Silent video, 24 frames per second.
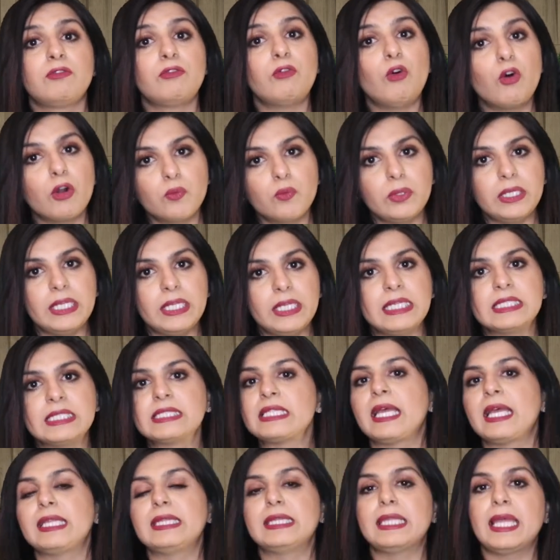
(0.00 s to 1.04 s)
four
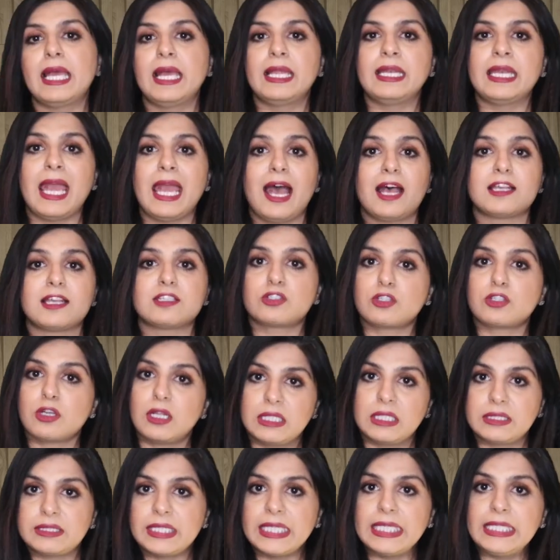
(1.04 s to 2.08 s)
weeks, and then as
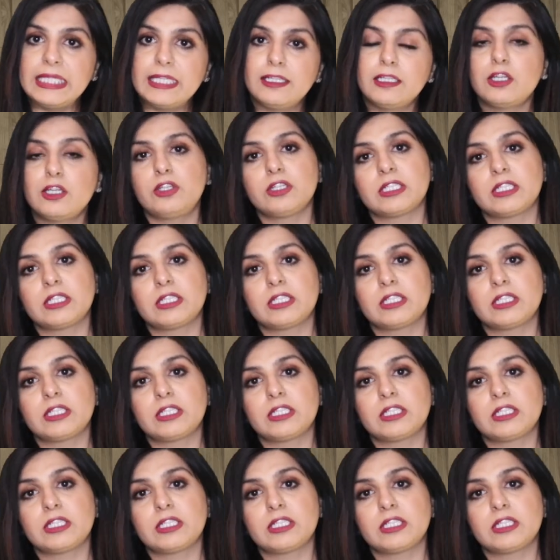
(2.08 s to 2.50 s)
tolerated,